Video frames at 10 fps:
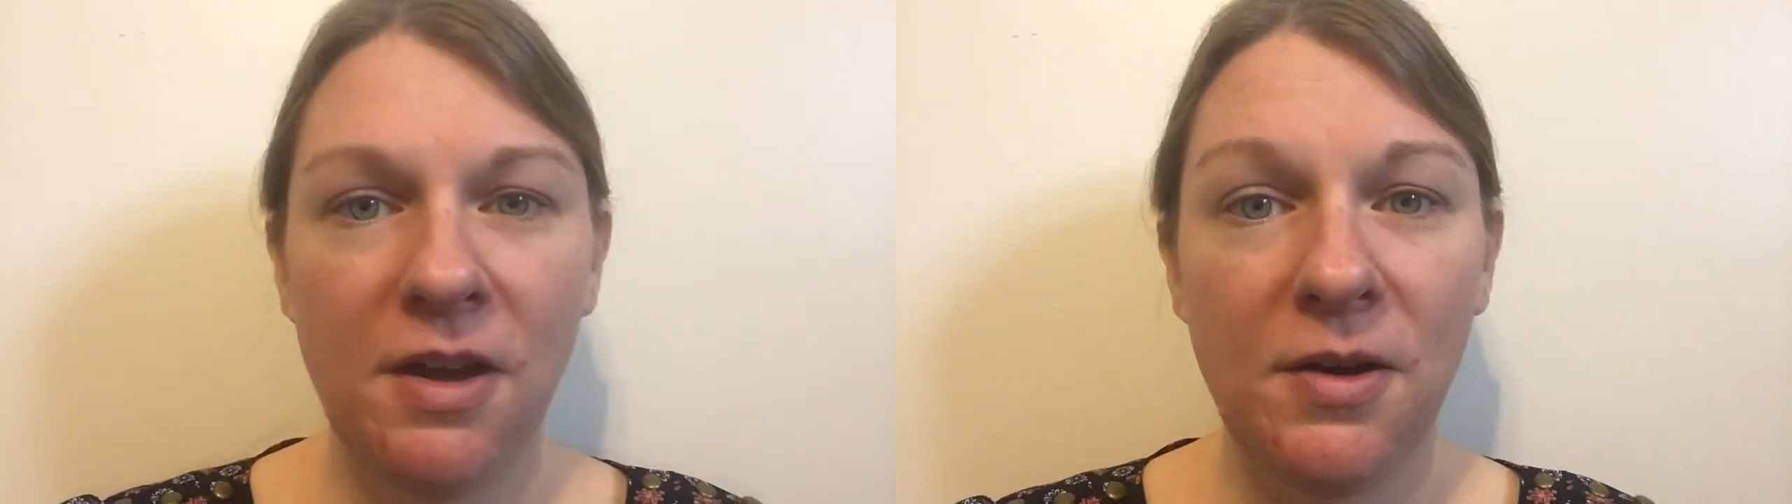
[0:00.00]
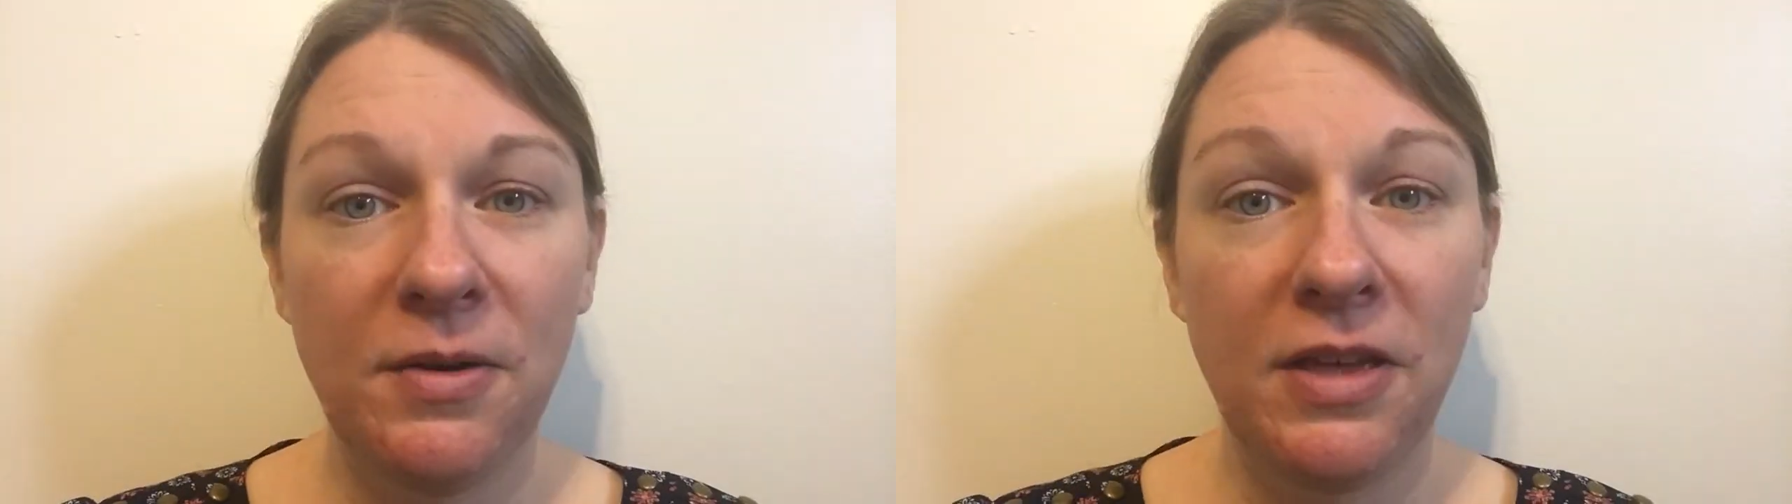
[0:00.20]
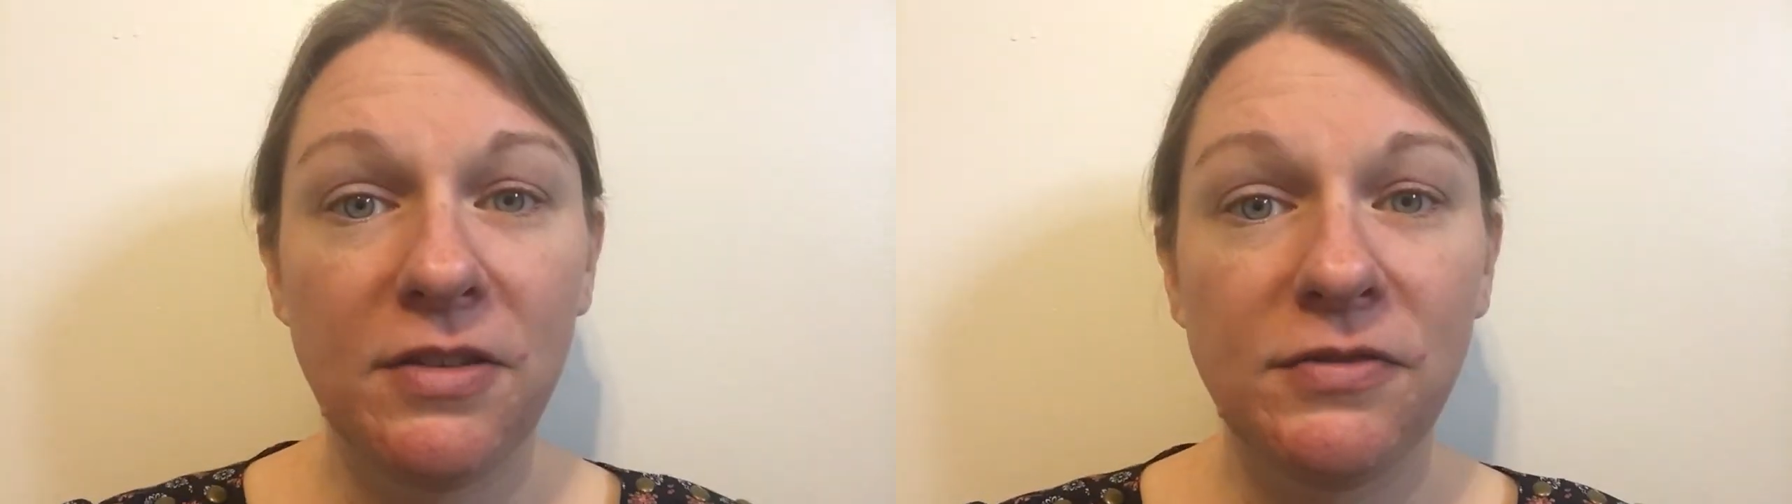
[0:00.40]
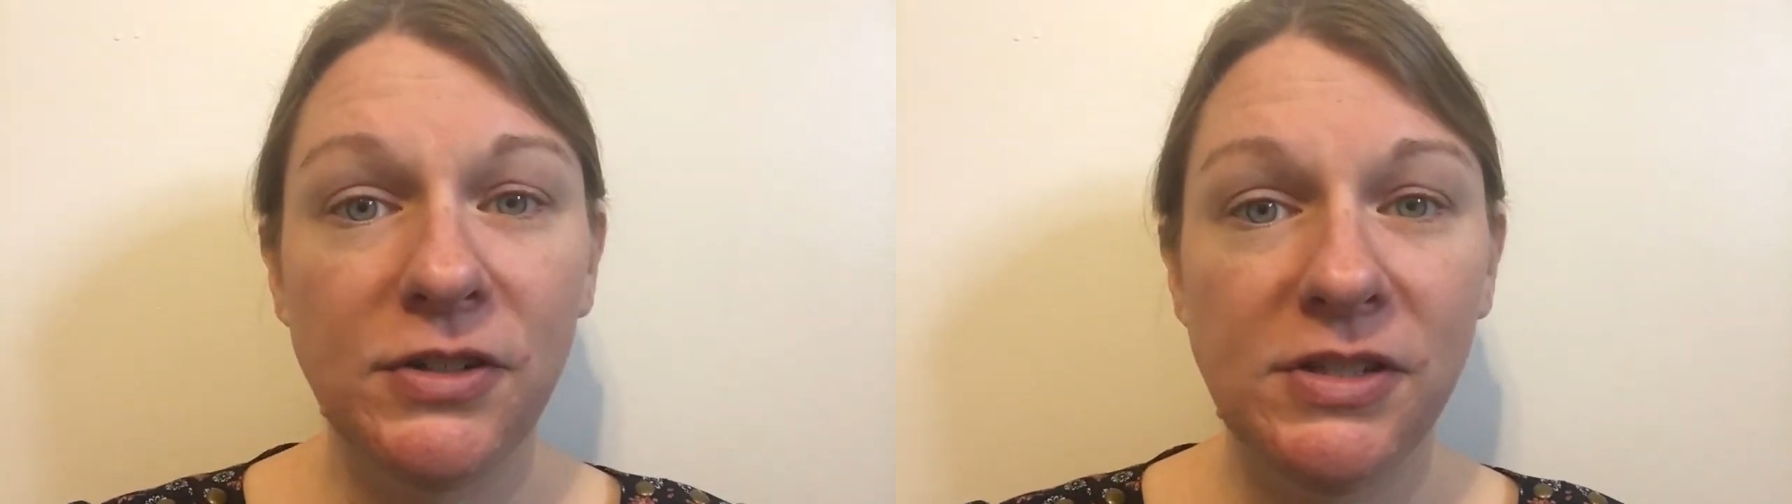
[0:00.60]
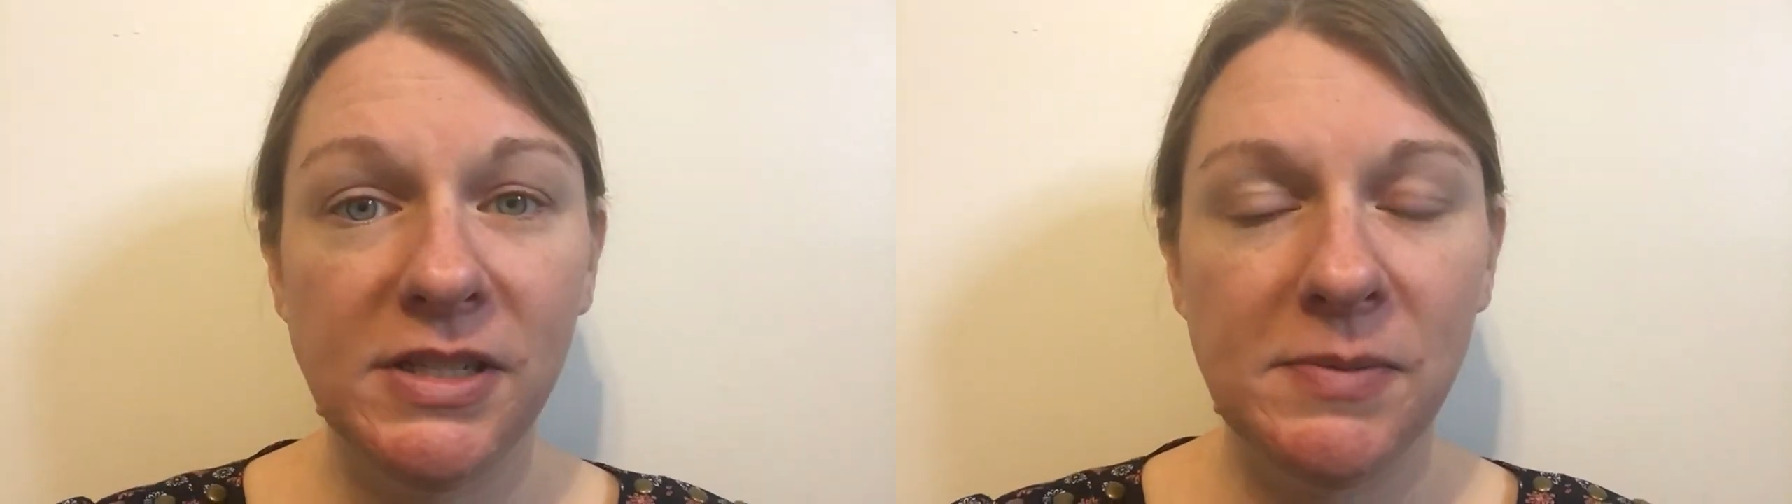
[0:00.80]
Okay, the
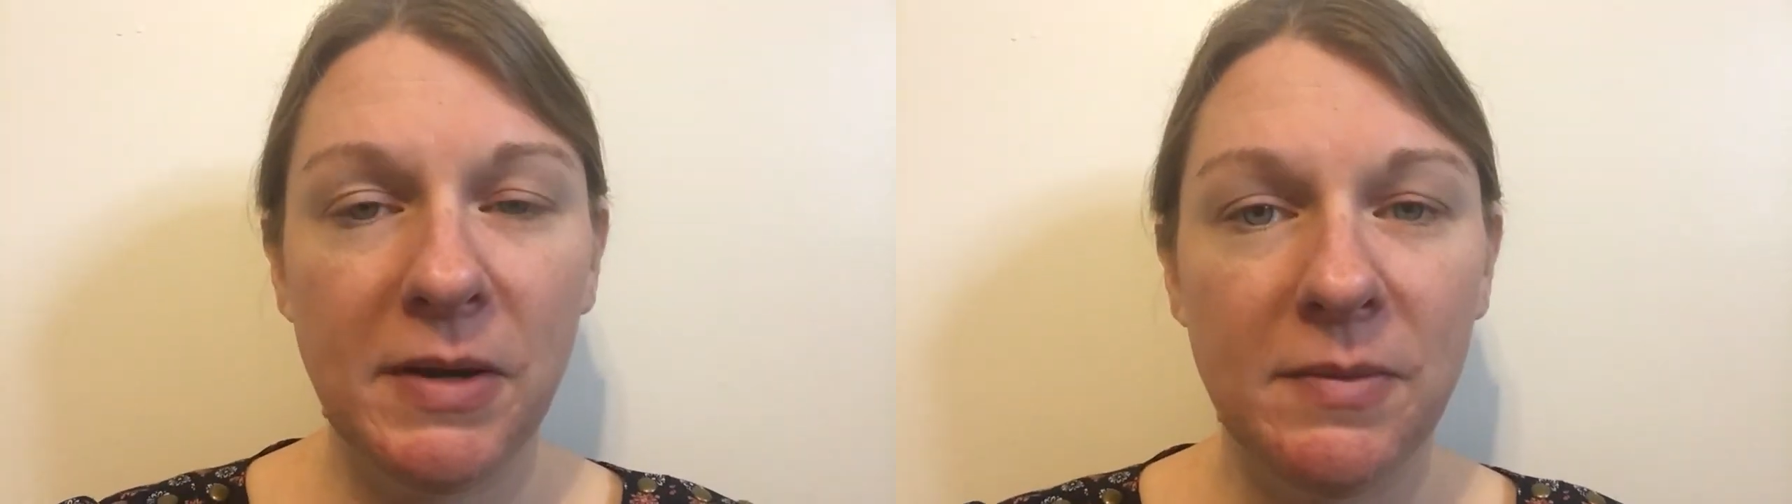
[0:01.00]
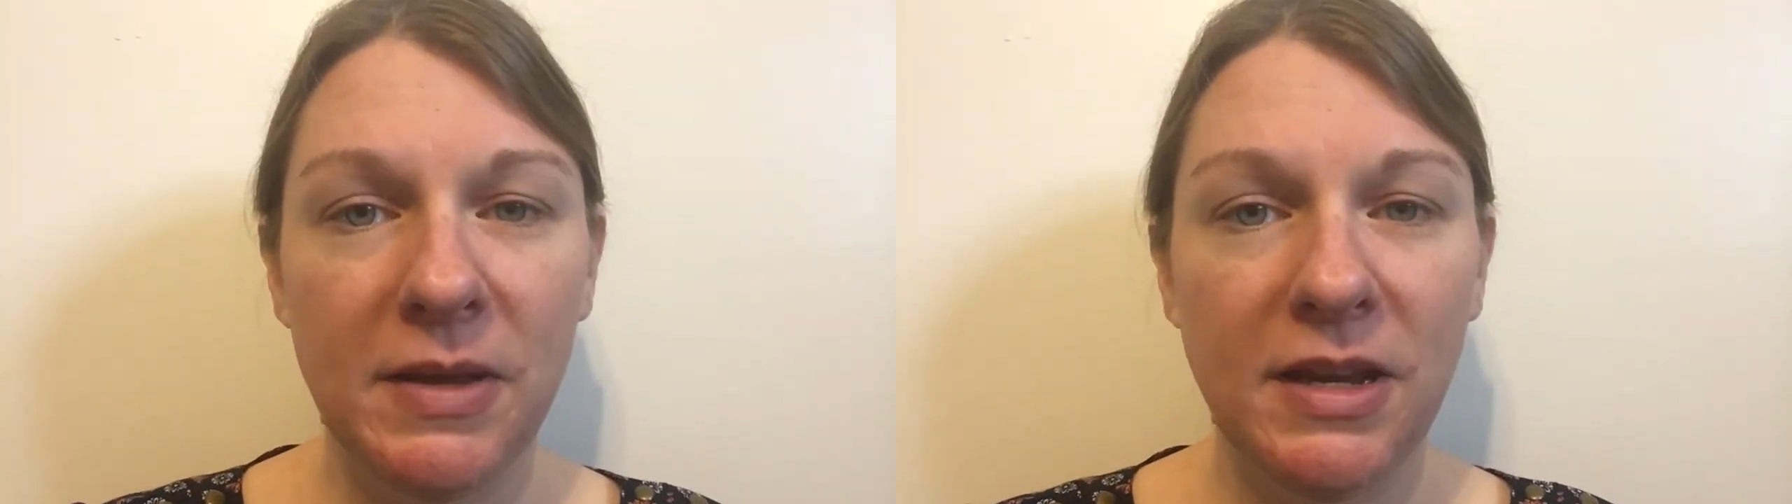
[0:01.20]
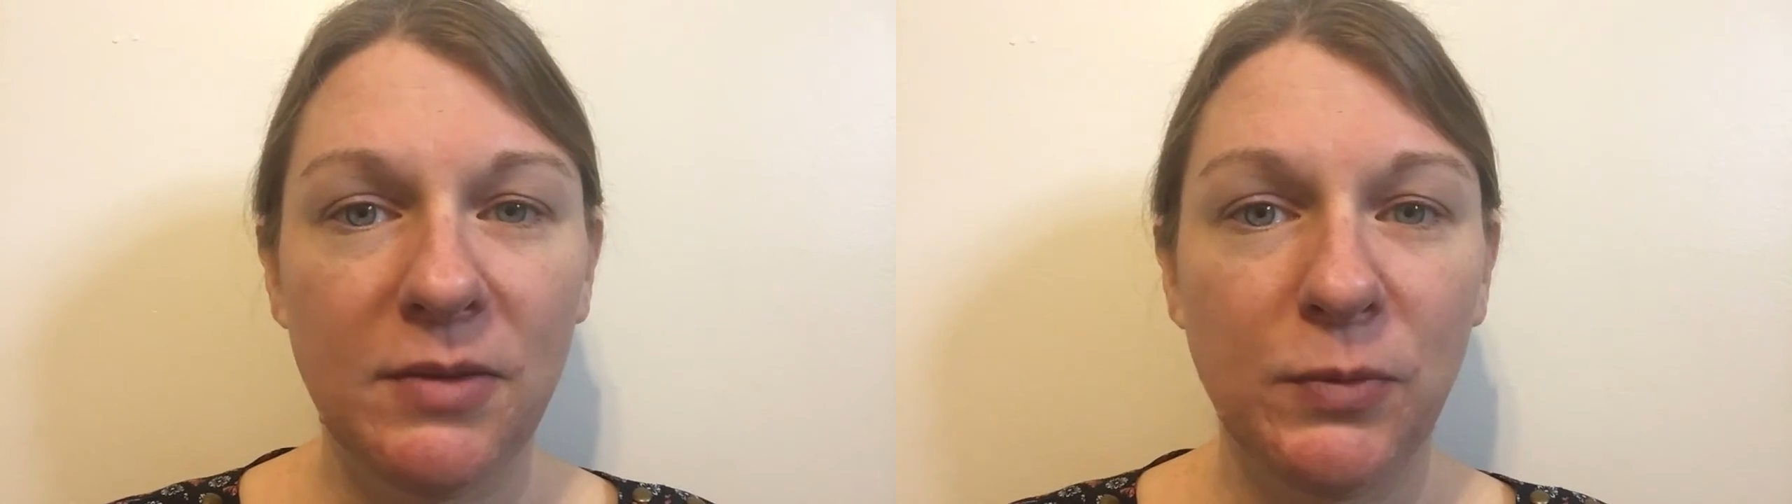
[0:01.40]
first experiment,